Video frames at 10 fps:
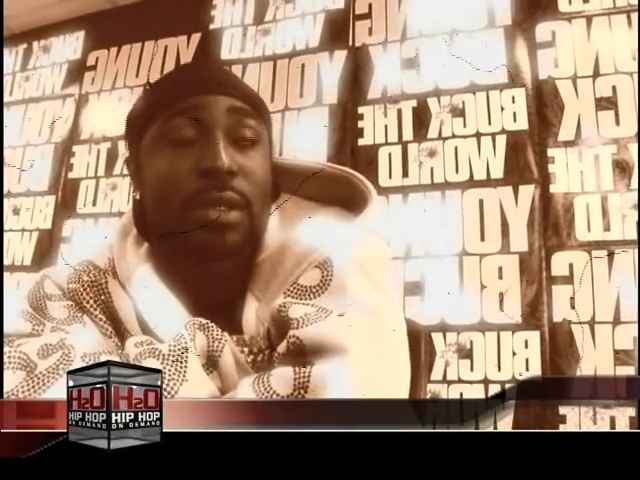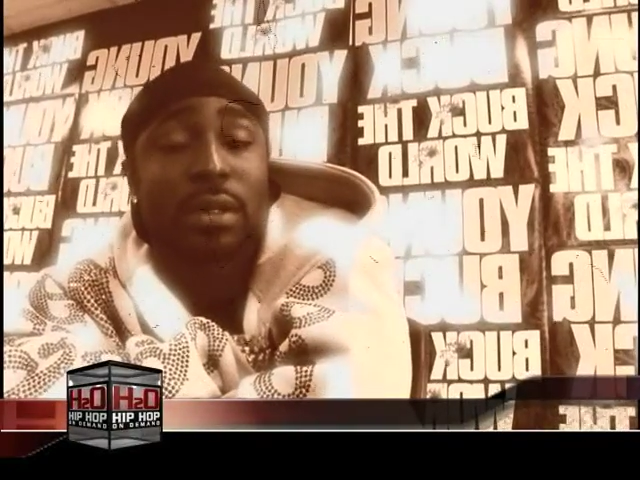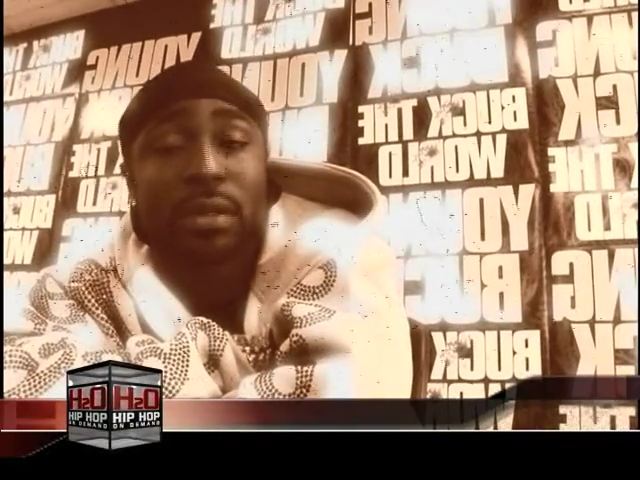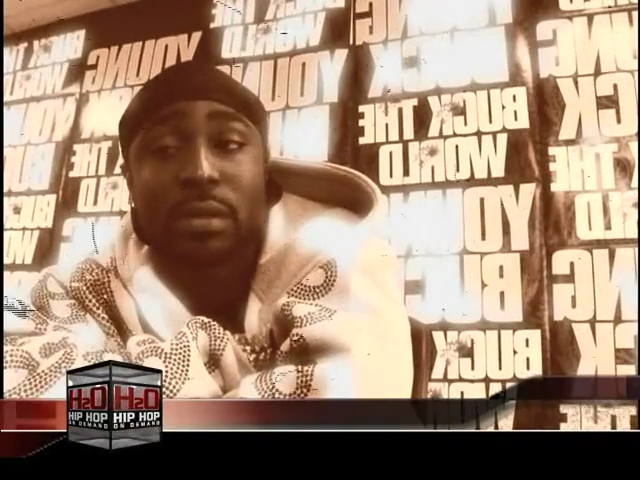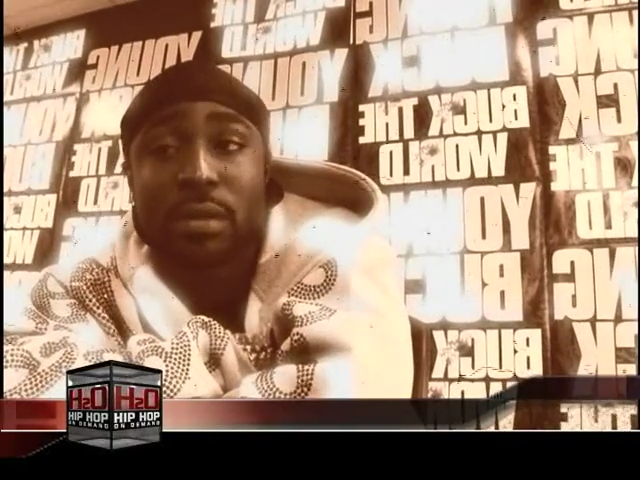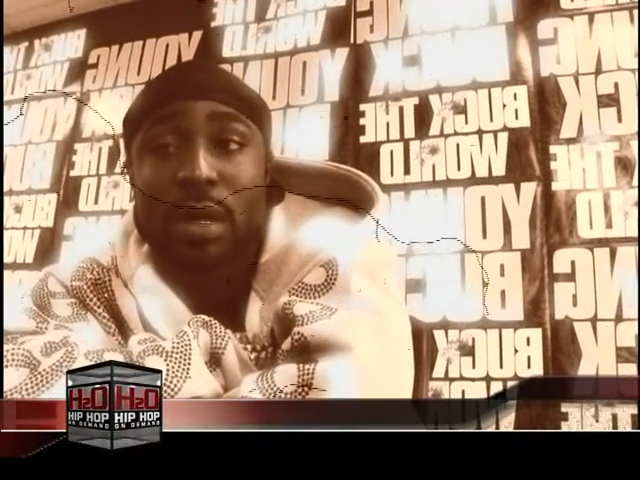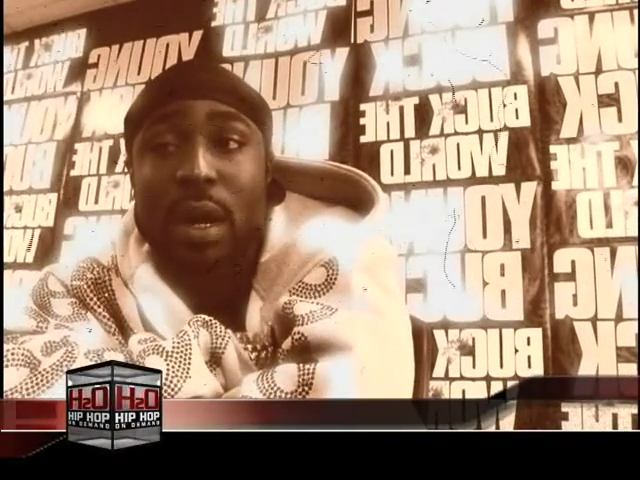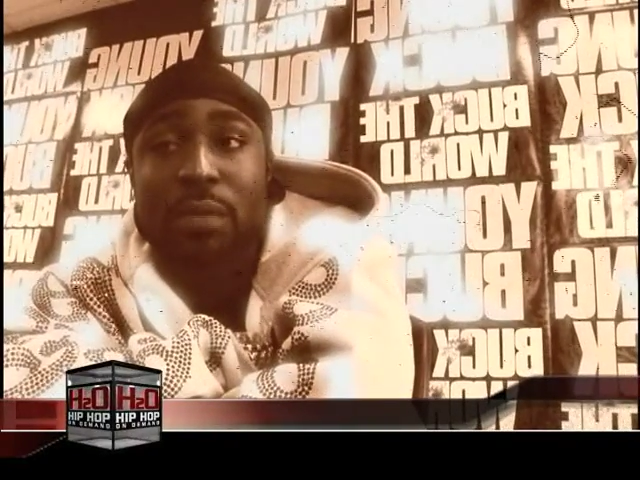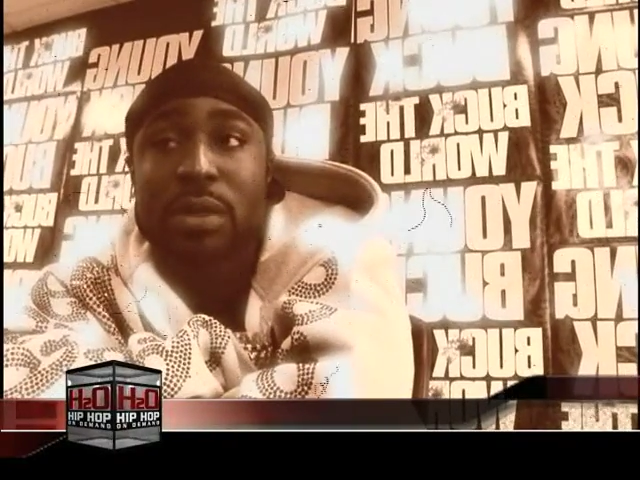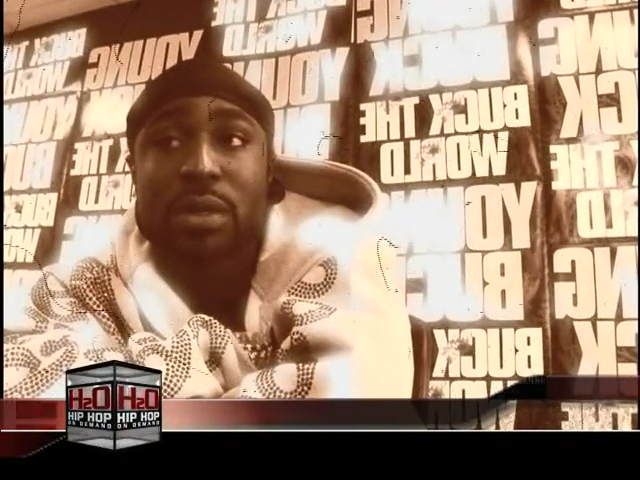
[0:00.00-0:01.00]
you
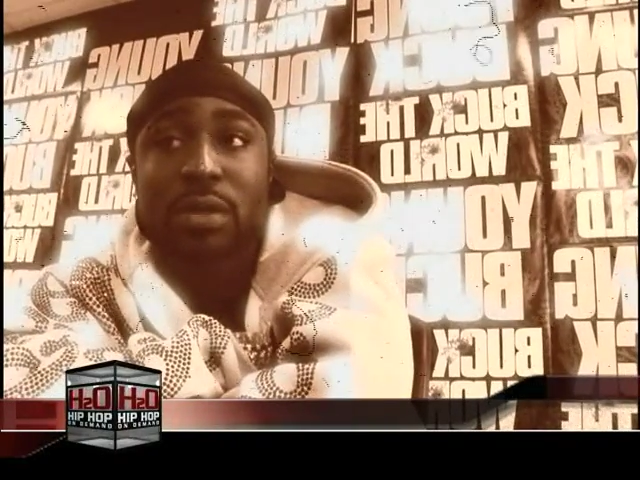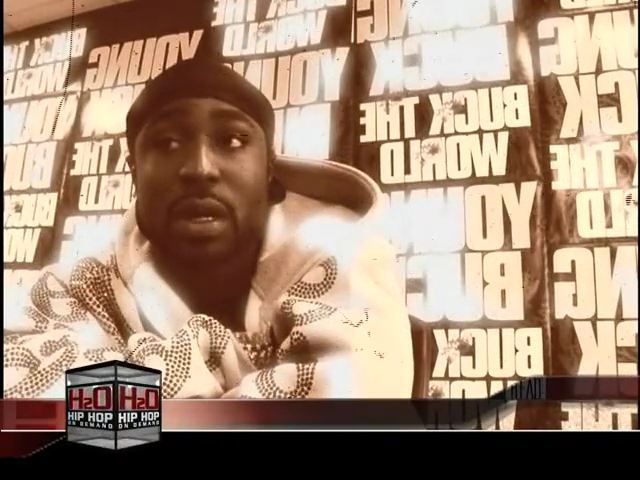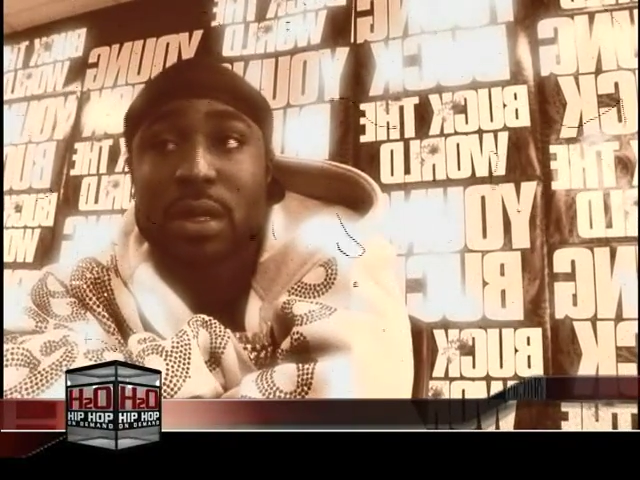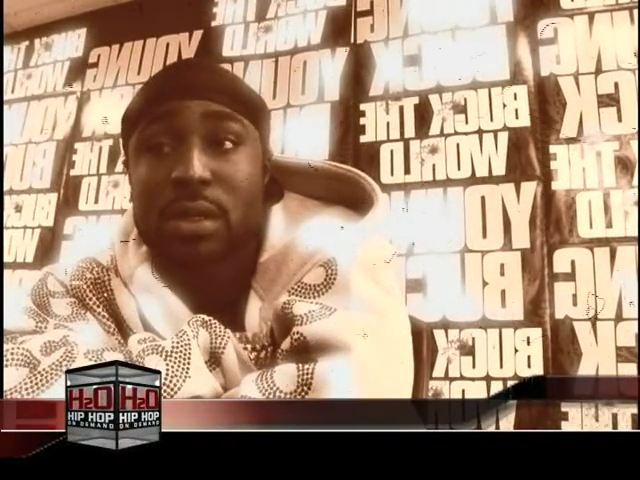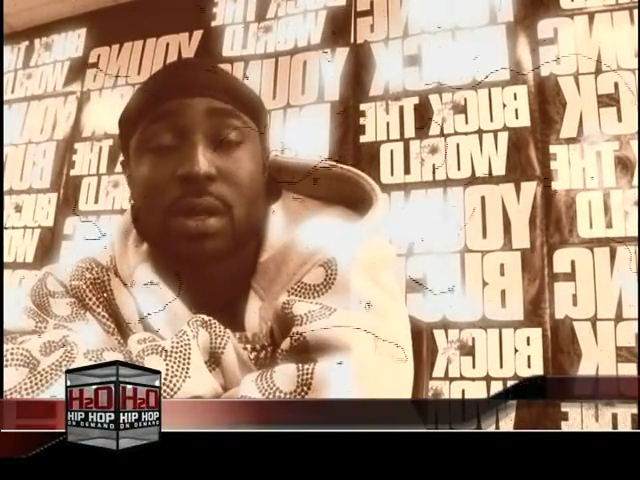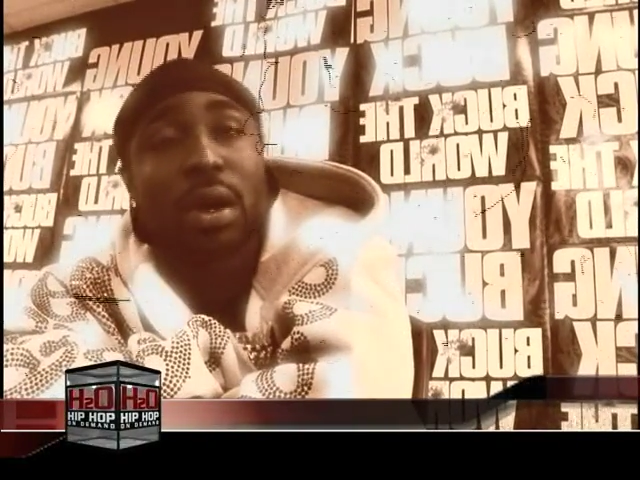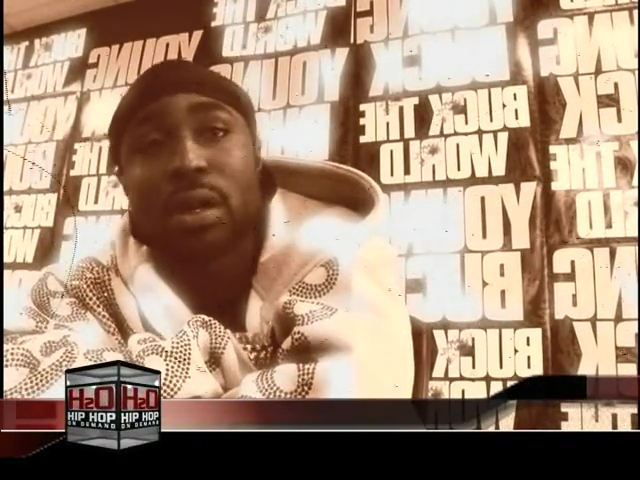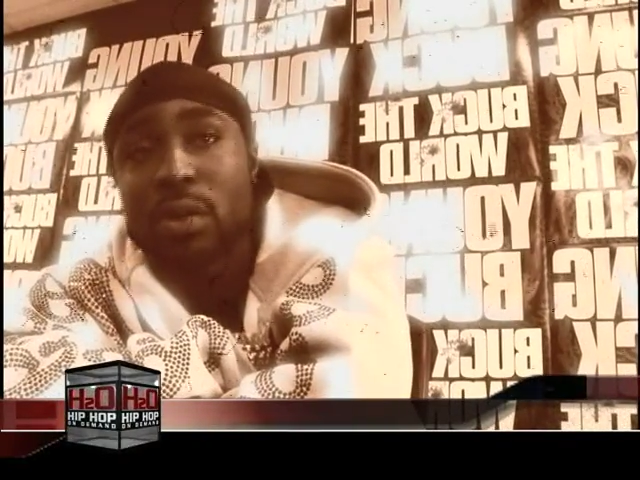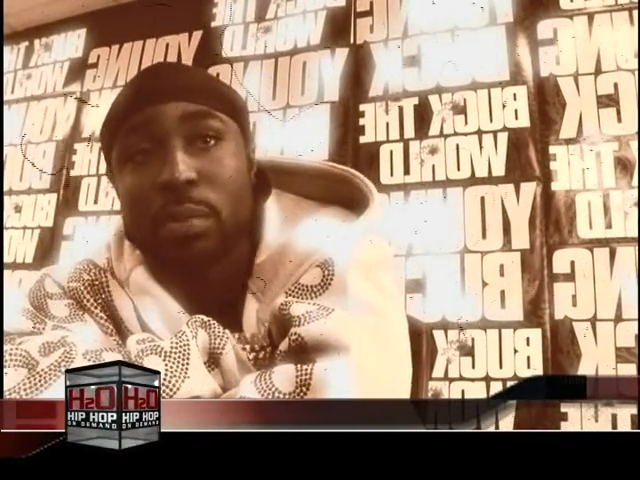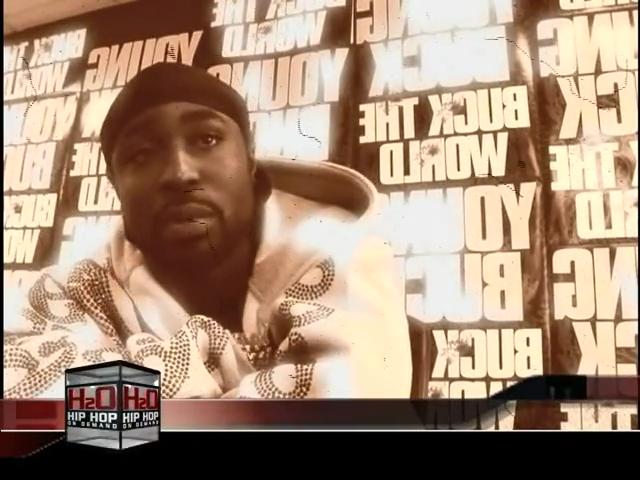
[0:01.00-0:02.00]
know, I wasn't trying to
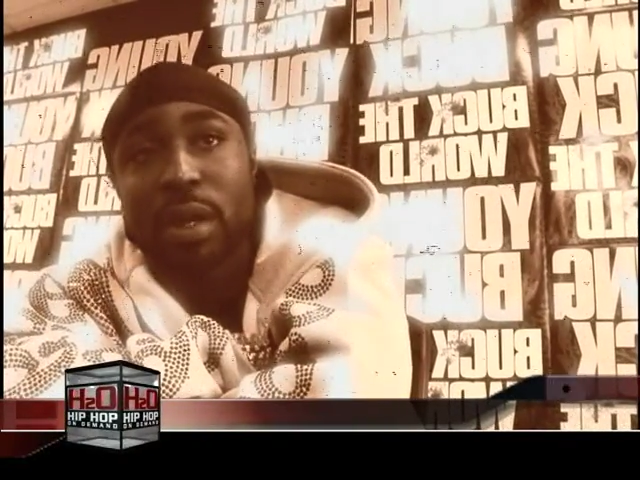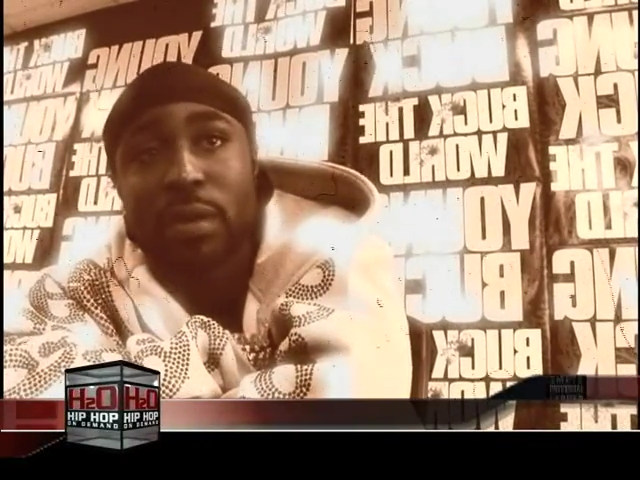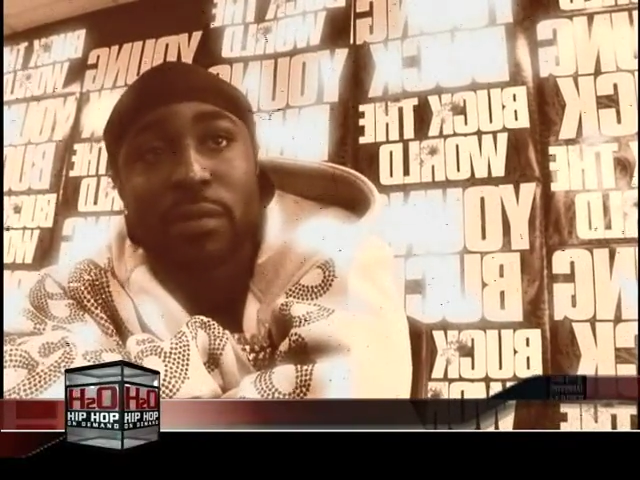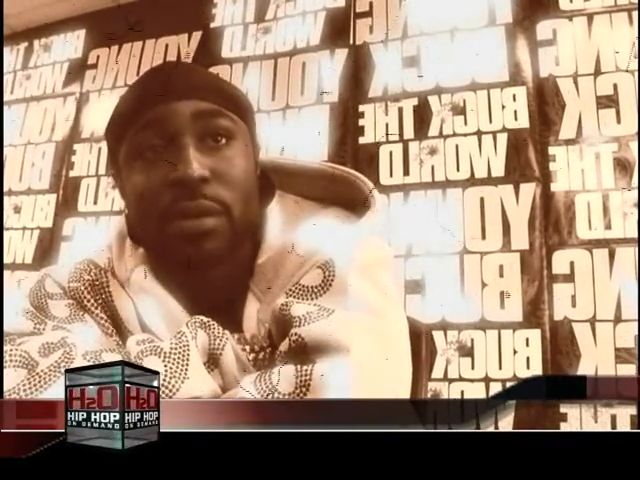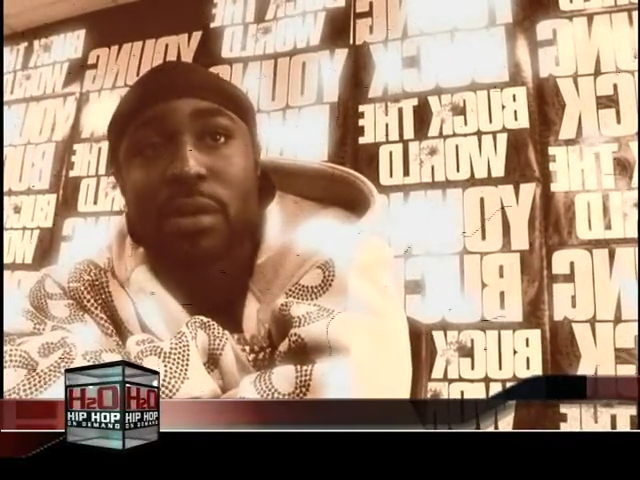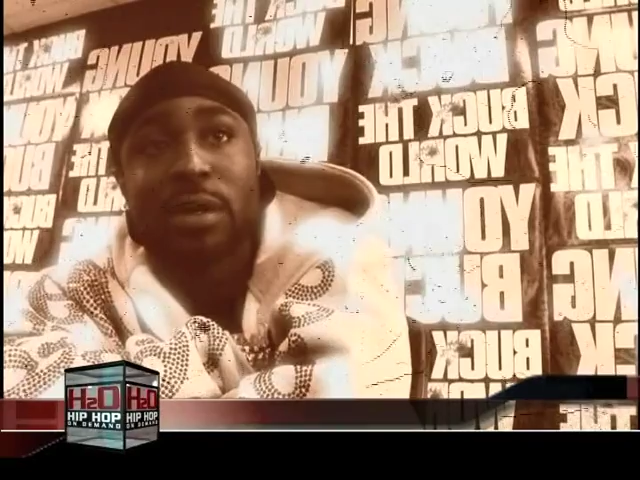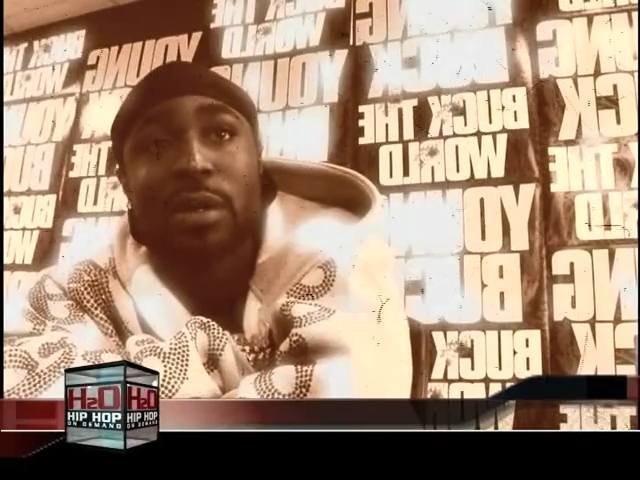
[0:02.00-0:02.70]
start no beef or